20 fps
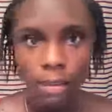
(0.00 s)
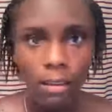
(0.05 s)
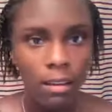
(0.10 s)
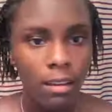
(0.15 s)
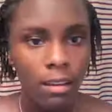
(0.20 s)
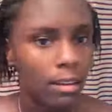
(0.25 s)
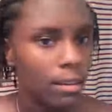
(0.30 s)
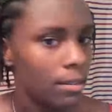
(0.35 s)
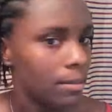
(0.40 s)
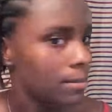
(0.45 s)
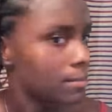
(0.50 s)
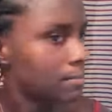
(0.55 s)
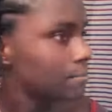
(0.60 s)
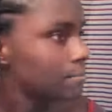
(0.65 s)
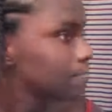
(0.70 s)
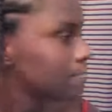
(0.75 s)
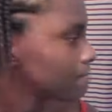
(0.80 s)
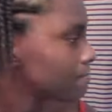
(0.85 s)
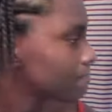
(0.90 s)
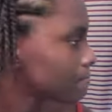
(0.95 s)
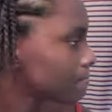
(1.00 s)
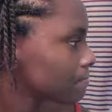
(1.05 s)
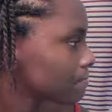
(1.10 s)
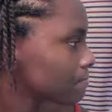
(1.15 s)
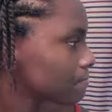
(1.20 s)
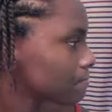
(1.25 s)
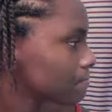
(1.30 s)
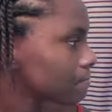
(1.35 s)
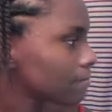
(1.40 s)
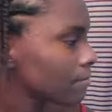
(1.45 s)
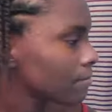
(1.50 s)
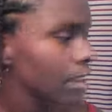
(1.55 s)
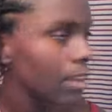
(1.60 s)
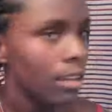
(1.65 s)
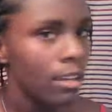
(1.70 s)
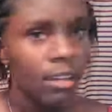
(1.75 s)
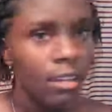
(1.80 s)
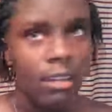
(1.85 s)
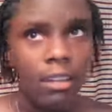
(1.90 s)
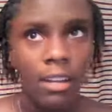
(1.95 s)
Um,
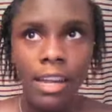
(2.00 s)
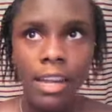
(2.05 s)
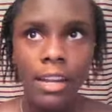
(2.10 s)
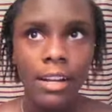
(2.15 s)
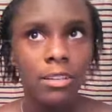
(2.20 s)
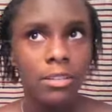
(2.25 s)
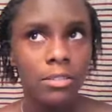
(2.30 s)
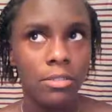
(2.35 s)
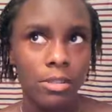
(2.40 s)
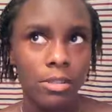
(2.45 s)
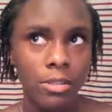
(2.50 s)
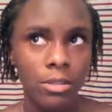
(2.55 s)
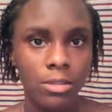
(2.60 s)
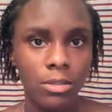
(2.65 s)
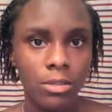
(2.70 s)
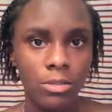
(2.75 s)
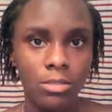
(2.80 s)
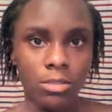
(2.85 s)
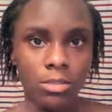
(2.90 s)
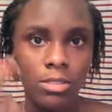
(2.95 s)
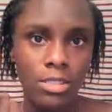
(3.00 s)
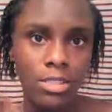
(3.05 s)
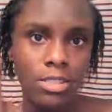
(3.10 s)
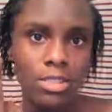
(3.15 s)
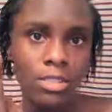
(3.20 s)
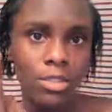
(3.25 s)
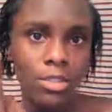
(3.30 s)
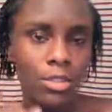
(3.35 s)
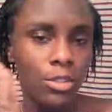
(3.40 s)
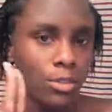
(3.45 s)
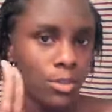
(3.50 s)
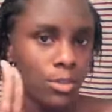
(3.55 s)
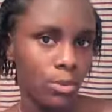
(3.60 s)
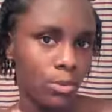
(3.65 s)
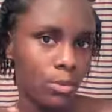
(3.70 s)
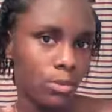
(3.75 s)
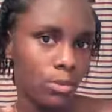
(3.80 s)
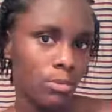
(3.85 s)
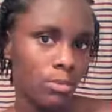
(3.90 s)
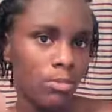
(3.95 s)
Hair Chronicles
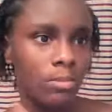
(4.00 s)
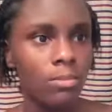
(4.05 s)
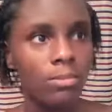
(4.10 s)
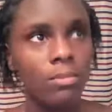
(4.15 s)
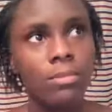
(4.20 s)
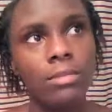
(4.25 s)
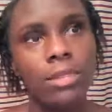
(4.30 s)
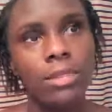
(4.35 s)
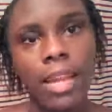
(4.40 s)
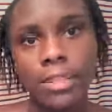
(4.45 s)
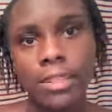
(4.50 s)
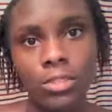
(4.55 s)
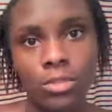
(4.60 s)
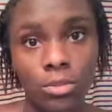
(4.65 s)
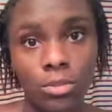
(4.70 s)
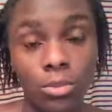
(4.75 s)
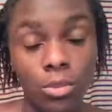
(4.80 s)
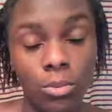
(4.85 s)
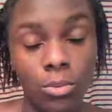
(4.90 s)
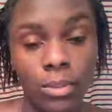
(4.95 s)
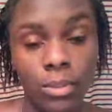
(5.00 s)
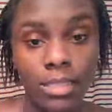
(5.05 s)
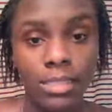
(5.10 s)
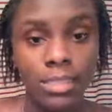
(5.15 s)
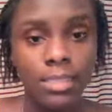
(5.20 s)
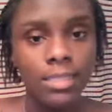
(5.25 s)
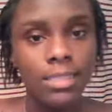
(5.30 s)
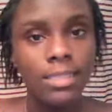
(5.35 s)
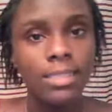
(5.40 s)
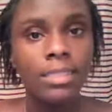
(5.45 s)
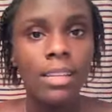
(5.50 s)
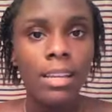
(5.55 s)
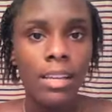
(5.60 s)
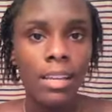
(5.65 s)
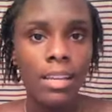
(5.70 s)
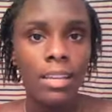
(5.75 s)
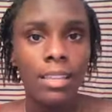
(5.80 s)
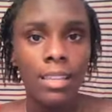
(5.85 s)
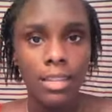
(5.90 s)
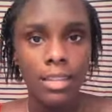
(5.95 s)
2 Natural Twists,
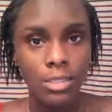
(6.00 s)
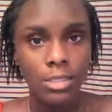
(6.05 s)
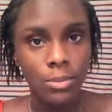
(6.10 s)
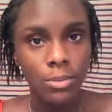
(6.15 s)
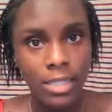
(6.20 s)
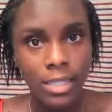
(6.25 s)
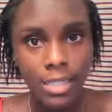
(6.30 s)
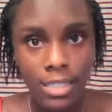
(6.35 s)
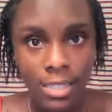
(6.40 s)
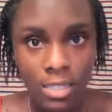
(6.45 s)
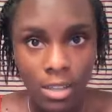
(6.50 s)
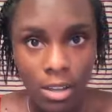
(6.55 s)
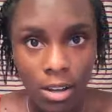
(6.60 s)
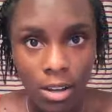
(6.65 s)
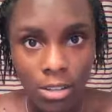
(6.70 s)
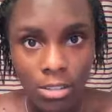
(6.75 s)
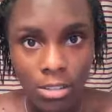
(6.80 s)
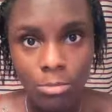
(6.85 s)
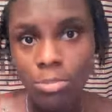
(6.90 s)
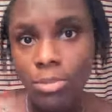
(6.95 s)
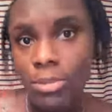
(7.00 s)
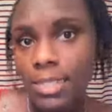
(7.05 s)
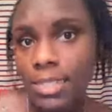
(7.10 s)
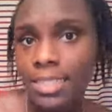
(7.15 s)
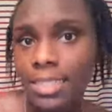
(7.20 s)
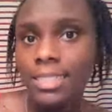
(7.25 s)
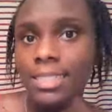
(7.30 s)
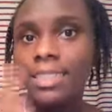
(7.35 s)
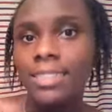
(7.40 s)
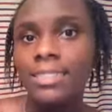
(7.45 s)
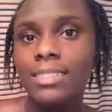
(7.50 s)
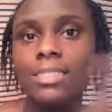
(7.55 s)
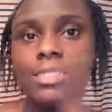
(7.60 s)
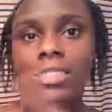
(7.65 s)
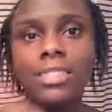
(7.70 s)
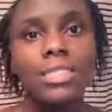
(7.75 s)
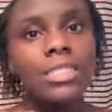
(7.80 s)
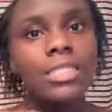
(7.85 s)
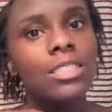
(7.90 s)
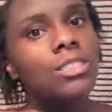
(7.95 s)
that's what it is called. Please, I
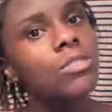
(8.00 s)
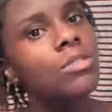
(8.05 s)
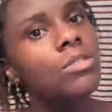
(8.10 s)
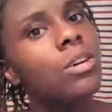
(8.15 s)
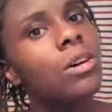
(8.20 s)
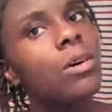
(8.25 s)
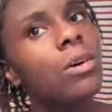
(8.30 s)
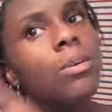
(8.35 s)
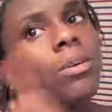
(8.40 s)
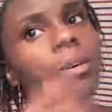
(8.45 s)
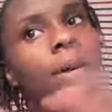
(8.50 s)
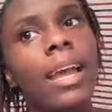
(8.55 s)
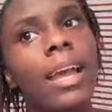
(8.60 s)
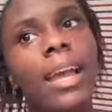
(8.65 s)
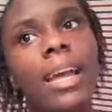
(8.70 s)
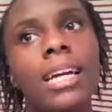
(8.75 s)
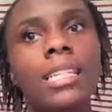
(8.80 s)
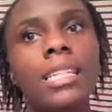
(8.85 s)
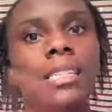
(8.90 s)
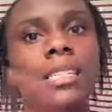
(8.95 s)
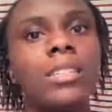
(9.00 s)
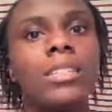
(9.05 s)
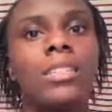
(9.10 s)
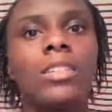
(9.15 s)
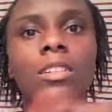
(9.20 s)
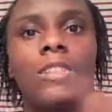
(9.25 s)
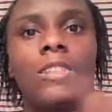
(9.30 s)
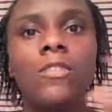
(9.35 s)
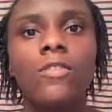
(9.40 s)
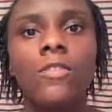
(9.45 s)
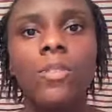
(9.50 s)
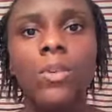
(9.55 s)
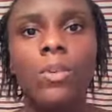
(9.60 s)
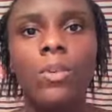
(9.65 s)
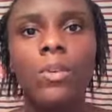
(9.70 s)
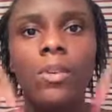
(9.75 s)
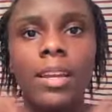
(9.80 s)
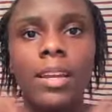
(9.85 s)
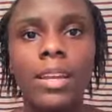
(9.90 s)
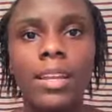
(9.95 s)
suggest that you go and look
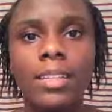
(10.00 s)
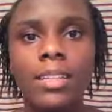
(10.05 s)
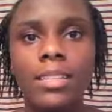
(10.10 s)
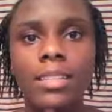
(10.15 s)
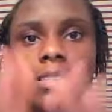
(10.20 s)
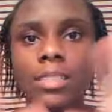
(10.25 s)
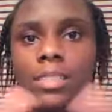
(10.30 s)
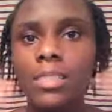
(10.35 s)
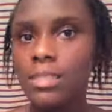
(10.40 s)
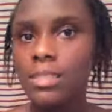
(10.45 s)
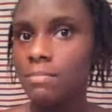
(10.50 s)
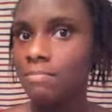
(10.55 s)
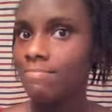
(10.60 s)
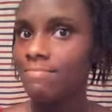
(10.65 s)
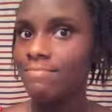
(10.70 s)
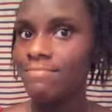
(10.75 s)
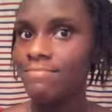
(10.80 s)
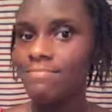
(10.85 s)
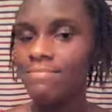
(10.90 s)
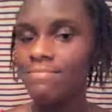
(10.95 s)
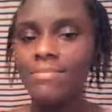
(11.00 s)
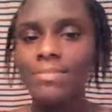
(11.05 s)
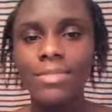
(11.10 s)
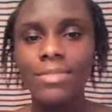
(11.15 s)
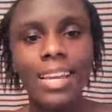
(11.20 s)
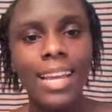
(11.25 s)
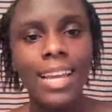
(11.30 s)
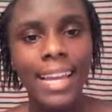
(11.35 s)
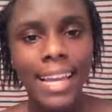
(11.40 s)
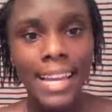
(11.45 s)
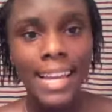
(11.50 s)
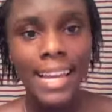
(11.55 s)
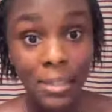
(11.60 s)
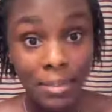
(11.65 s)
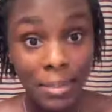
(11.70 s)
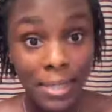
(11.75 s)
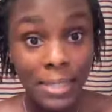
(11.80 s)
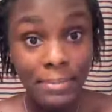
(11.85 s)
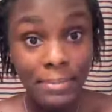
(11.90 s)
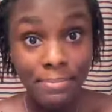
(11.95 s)
for it.
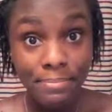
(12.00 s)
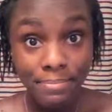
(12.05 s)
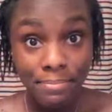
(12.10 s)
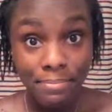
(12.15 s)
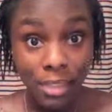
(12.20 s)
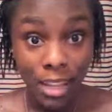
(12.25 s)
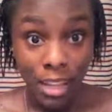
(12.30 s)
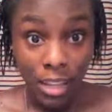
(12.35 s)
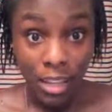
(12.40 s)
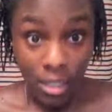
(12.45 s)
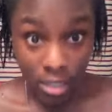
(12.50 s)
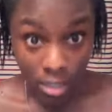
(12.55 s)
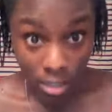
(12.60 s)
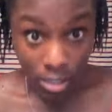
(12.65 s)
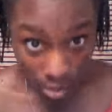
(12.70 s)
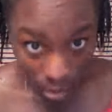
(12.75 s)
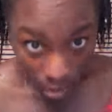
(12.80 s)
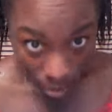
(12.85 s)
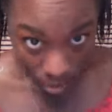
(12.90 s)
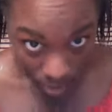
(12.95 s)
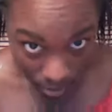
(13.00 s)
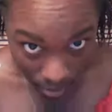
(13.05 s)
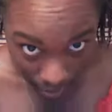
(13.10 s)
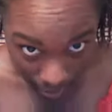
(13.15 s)
Anyway, so,